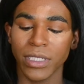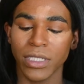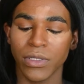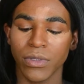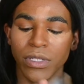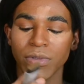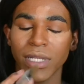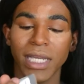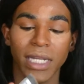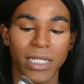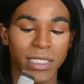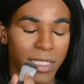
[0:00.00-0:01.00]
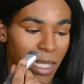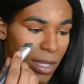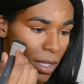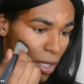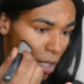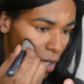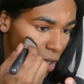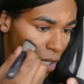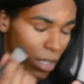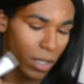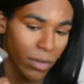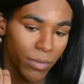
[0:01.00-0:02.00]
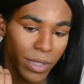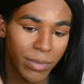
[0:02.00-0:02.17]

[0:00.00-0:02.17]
This was like in a set, but